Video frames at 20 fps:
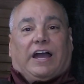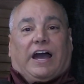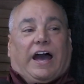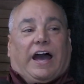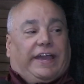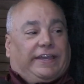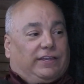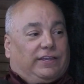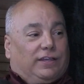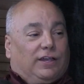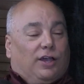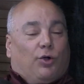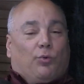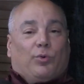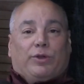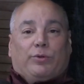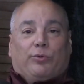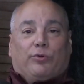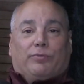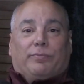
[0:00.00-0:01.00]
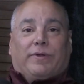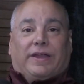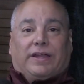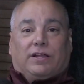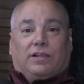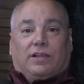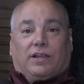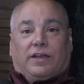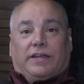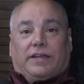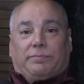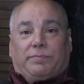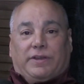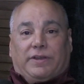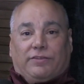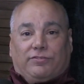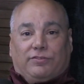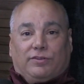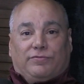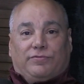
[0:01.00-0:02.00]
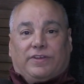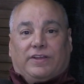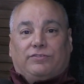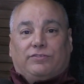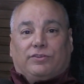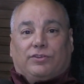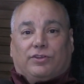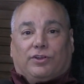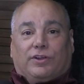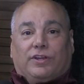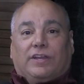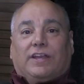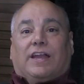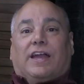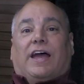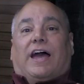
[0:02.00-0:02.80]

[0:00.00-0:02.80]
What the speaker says: I can go in with my client, but as a defense attorney,